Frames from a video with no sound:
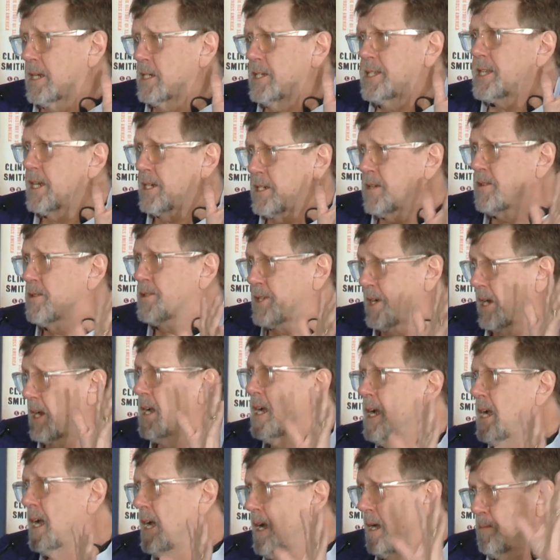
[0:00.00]
institution,
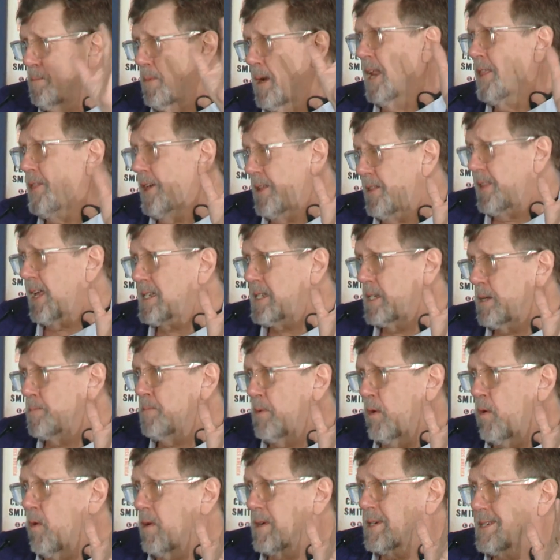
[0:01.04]
but I think that's
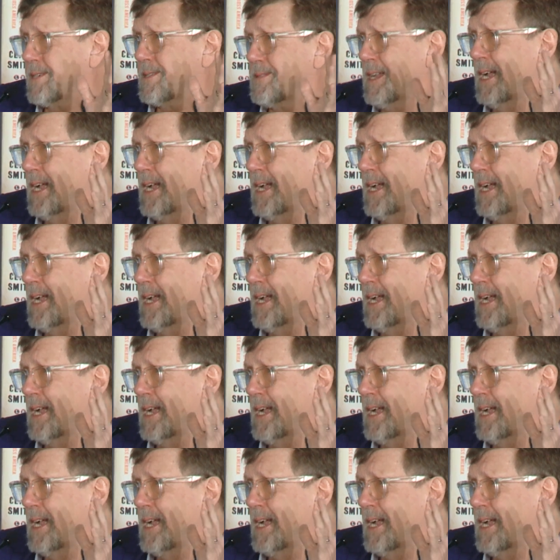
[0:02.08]
important.